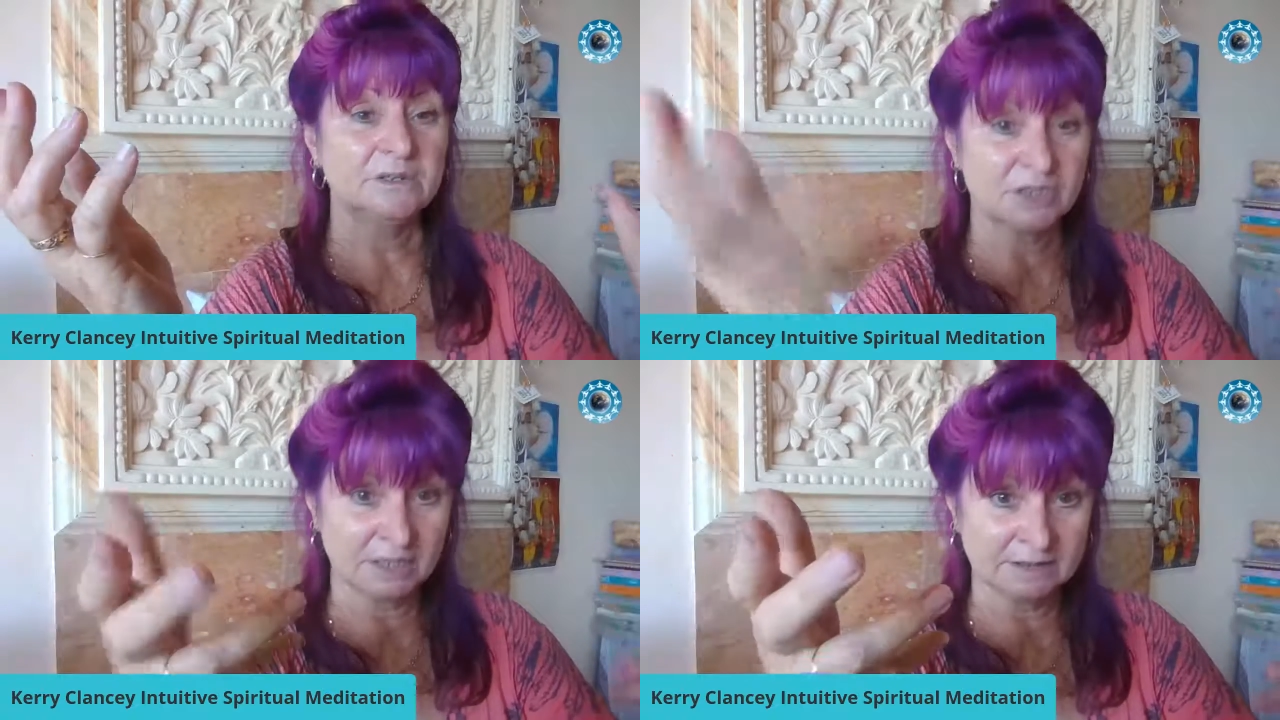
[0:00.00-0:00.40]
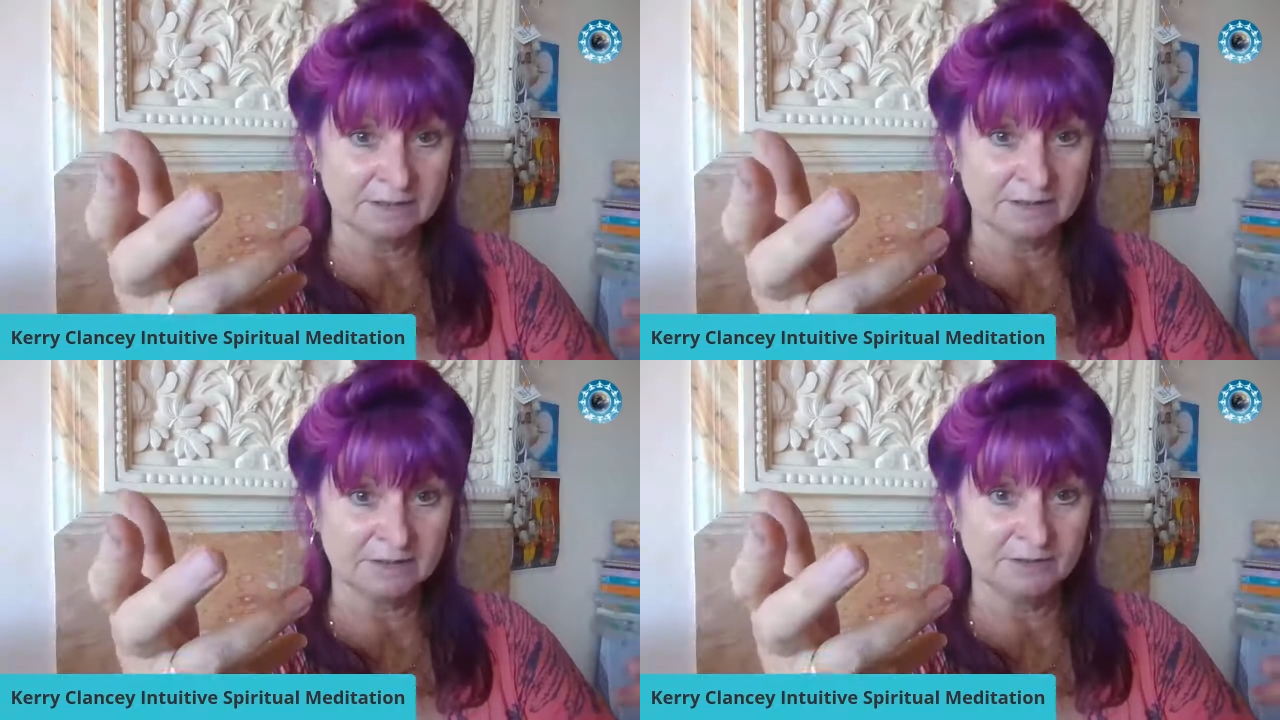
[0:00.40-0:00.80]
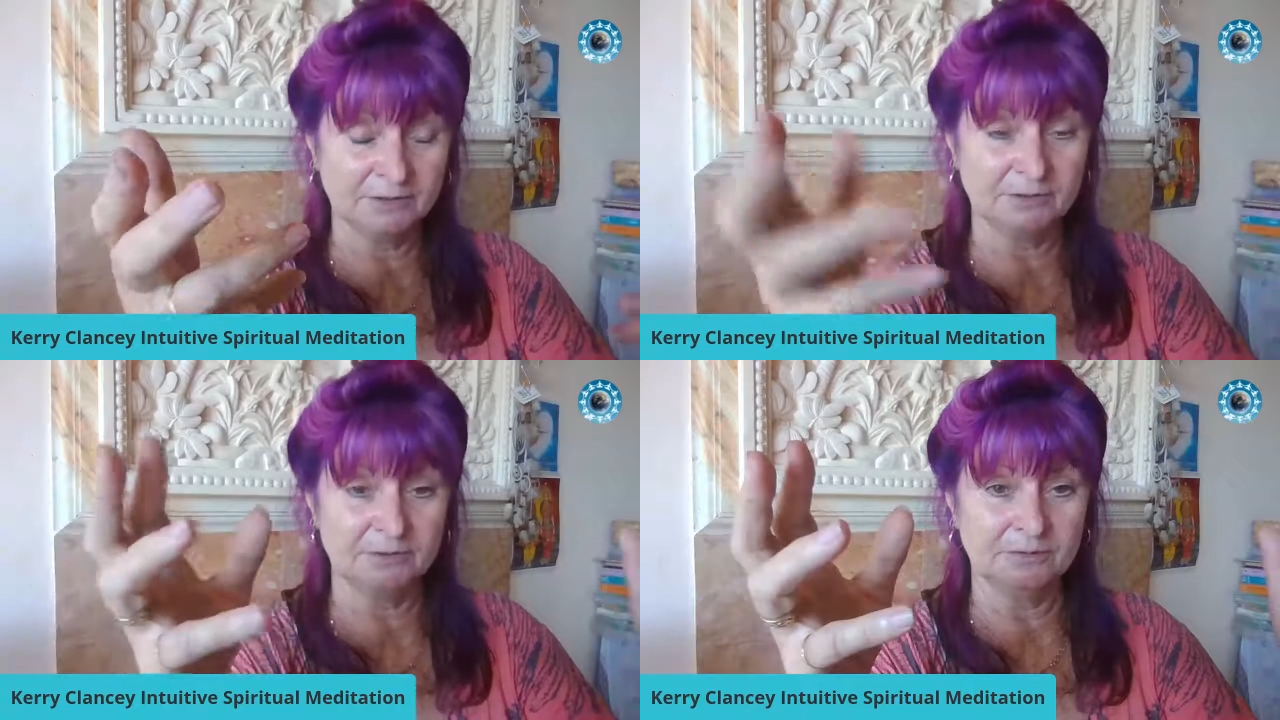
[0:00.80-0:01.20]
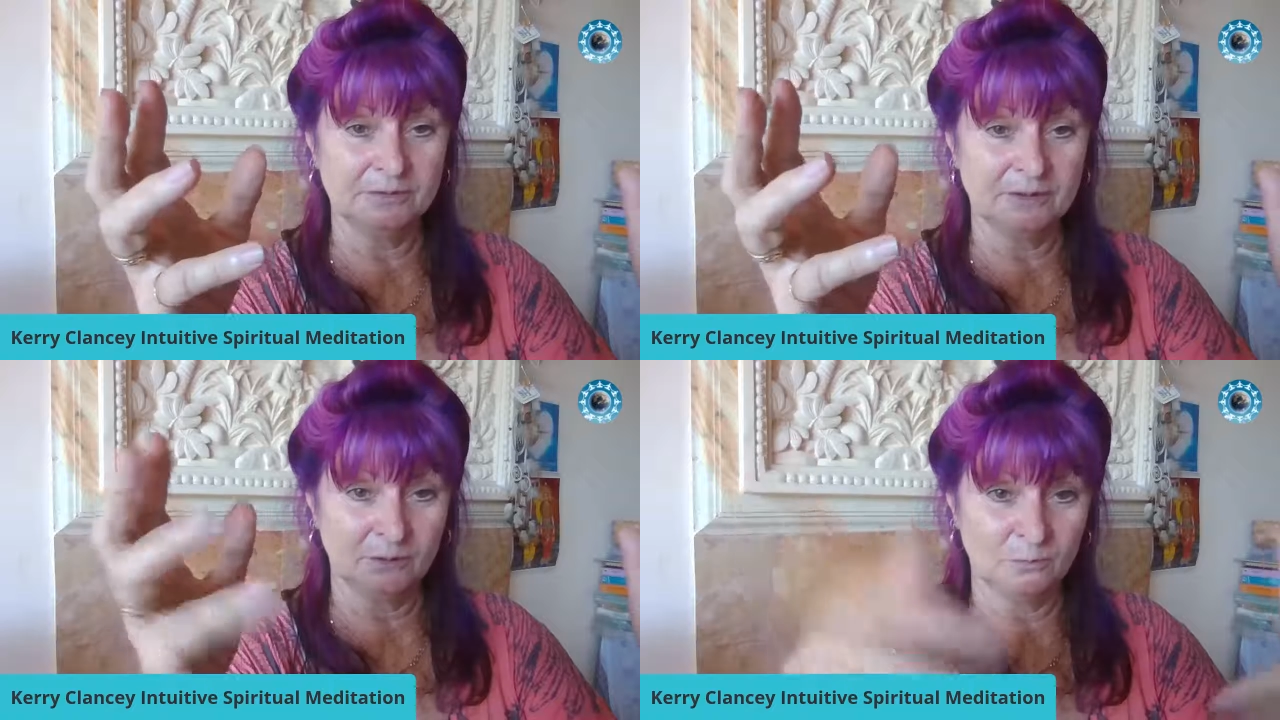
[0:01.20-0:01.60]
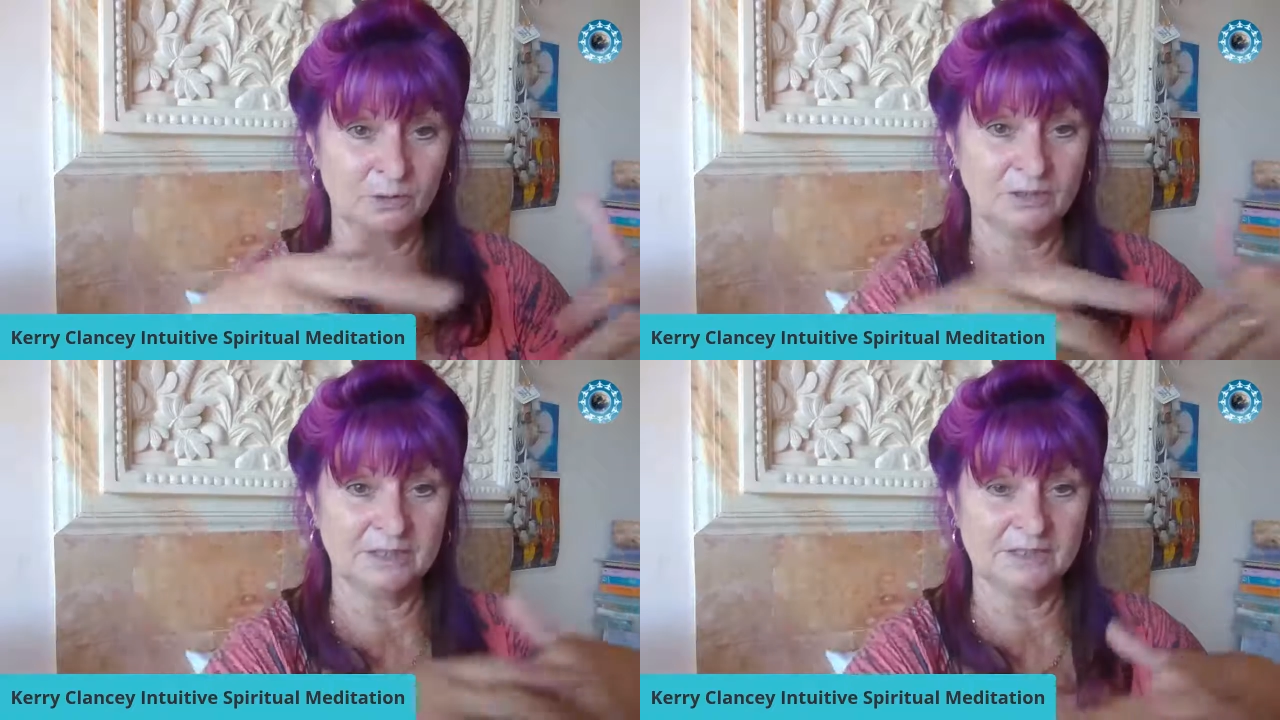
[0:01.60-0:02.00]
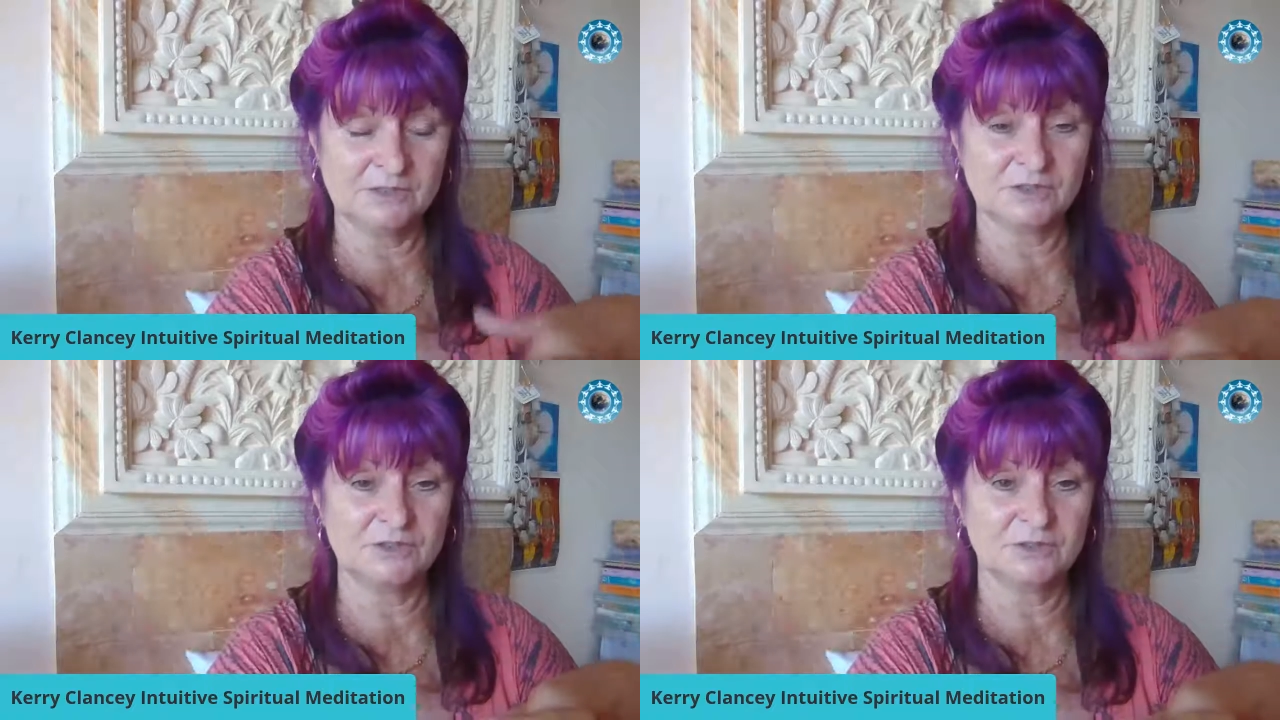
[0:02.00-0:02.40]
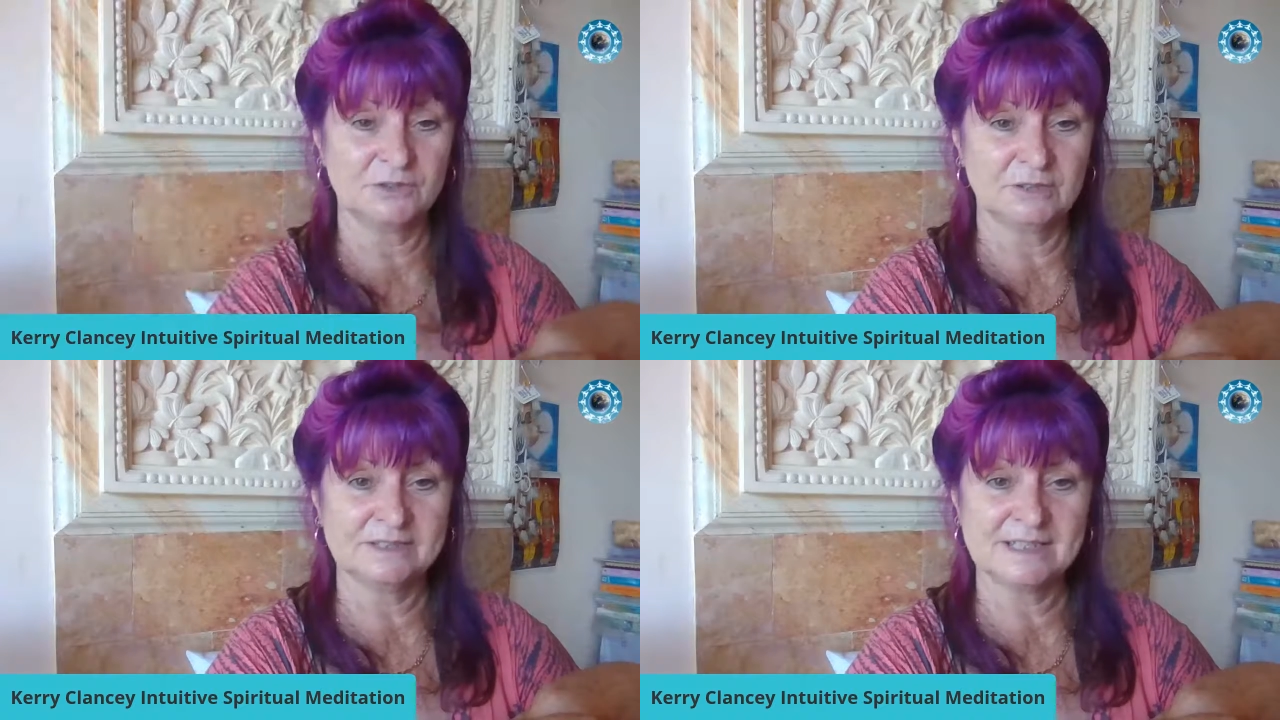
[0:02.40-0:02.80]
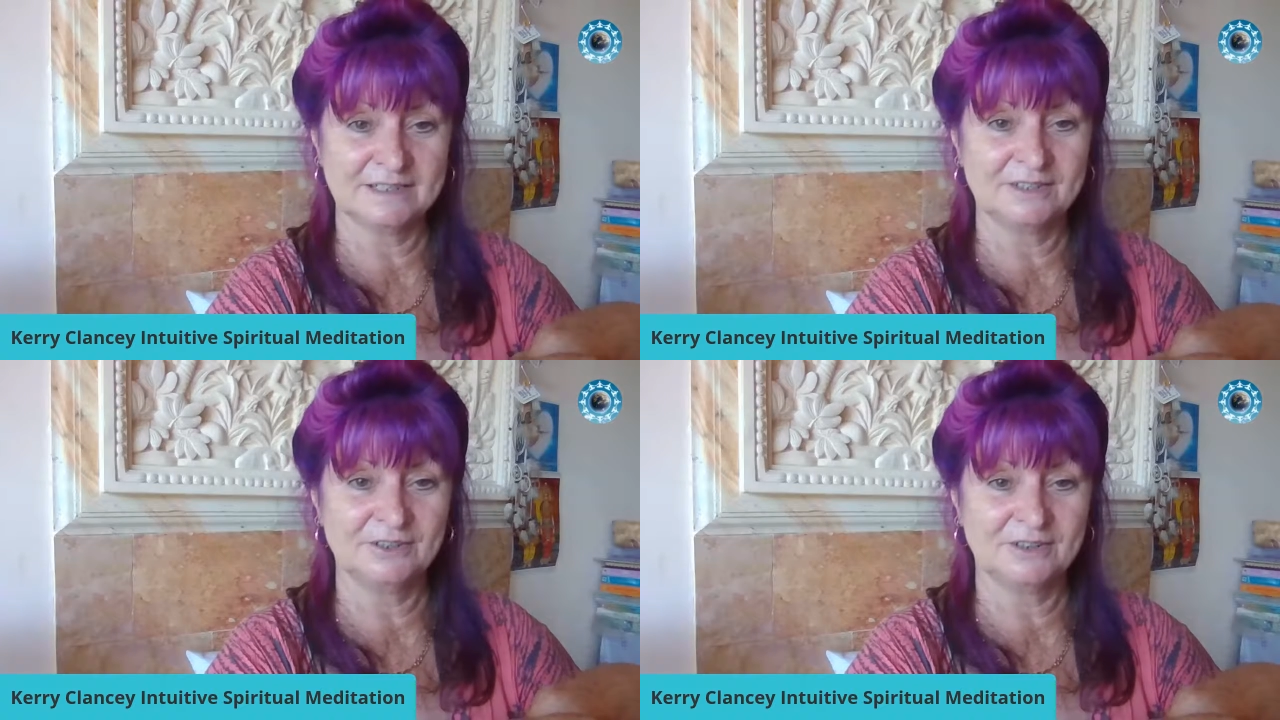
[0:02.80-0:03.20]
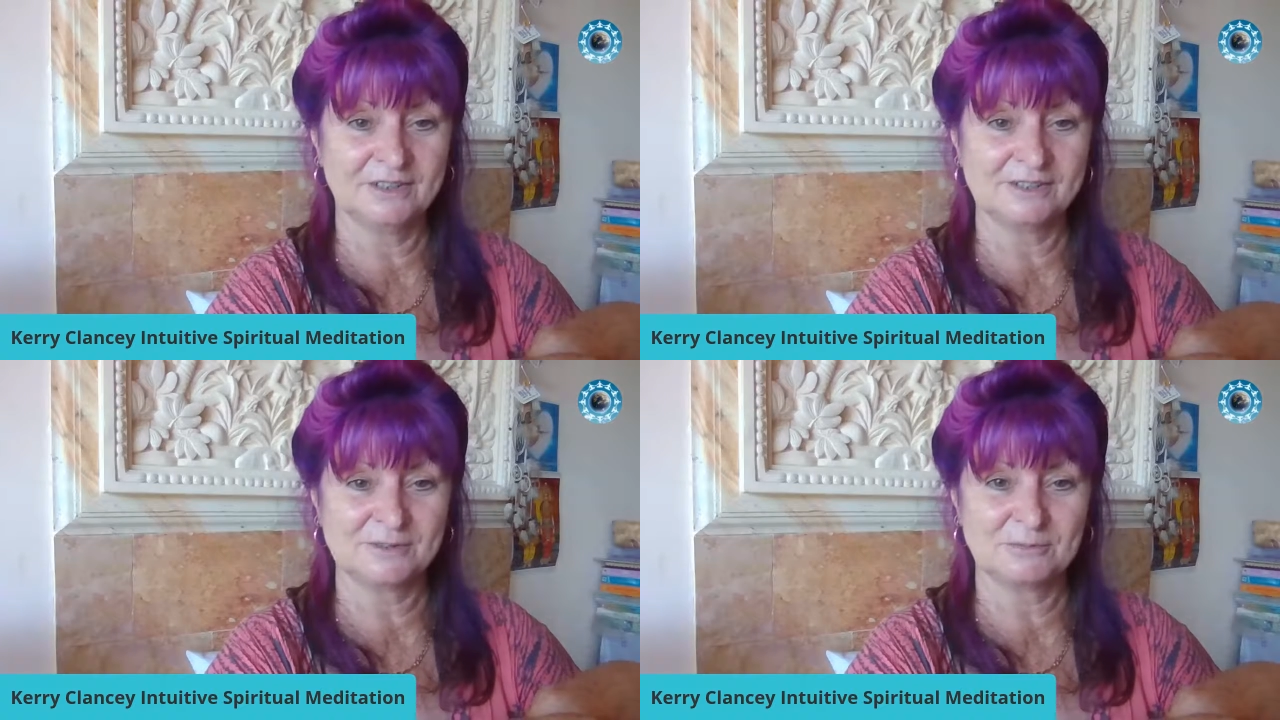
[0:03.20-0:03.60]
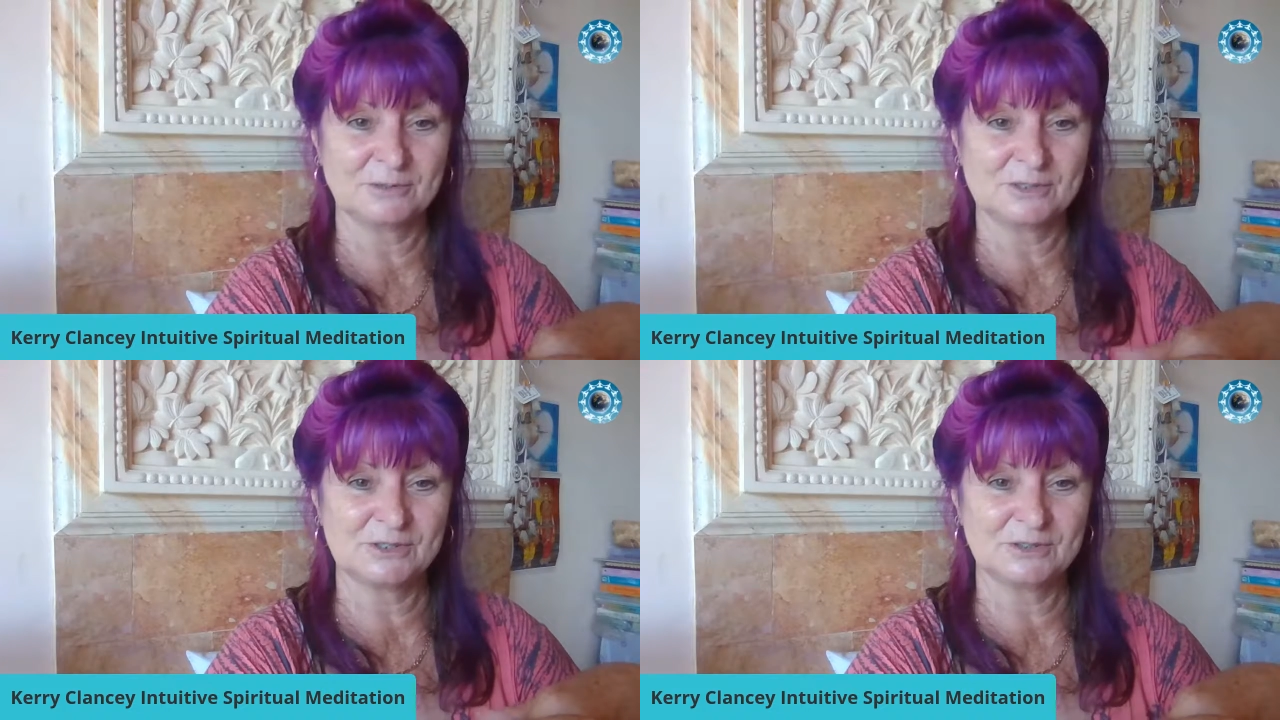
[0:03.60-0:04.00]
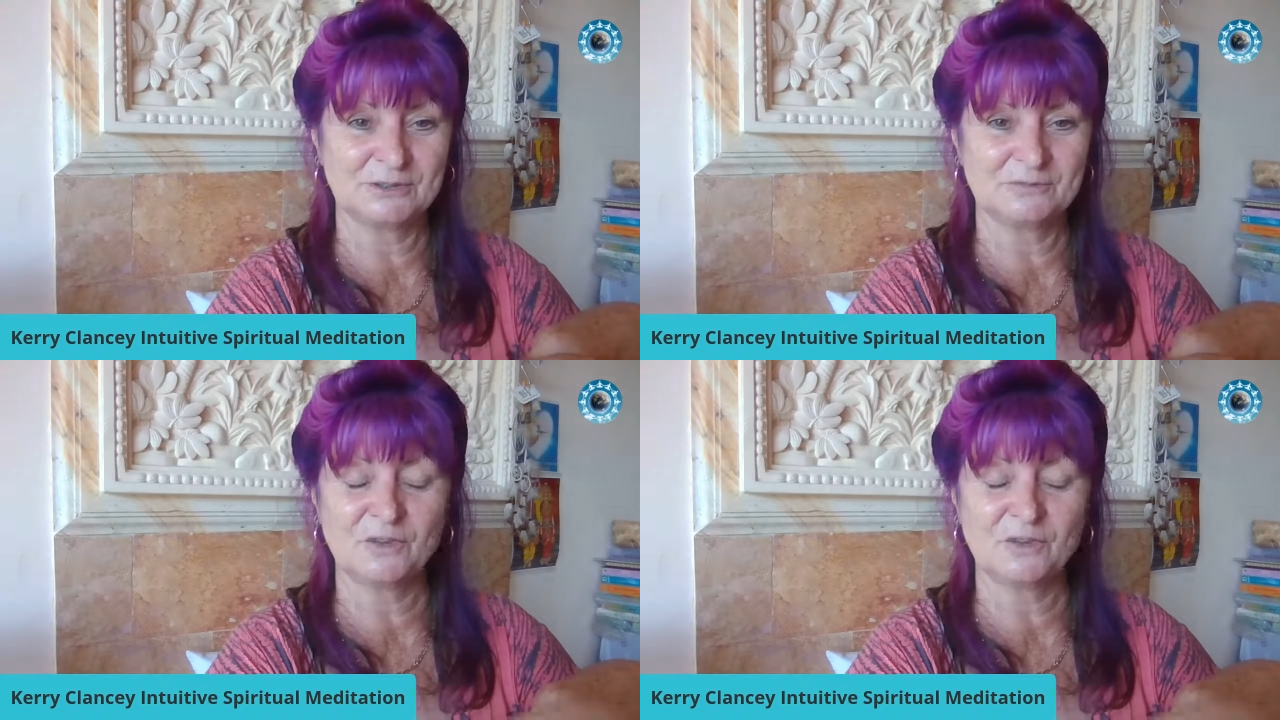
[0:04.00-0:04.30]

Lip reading: channeling you on what you need to do and telling you things of what to do.